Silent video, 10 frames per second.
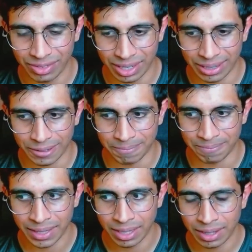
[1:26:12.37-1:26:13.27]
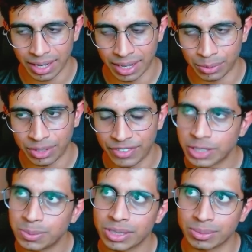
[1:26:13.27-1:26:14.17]
um, and with
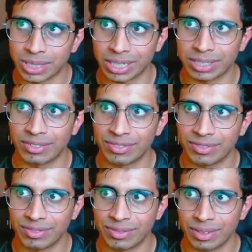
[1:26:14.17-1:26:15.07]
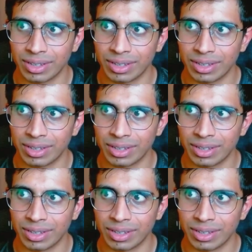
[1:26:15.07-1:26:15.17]
Facebook's objective,